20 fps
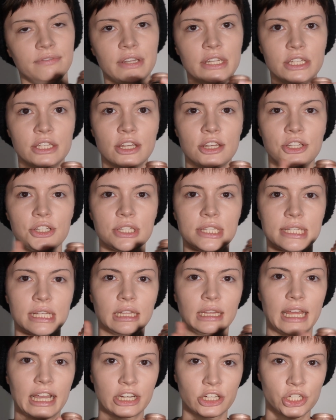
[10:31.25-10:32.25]
Vintage
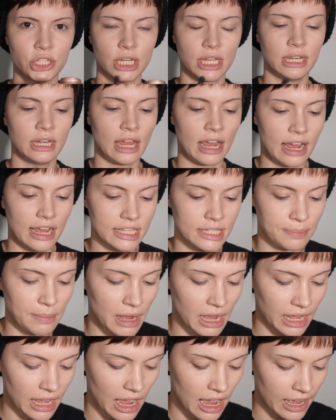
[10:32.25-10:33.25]
Selection as my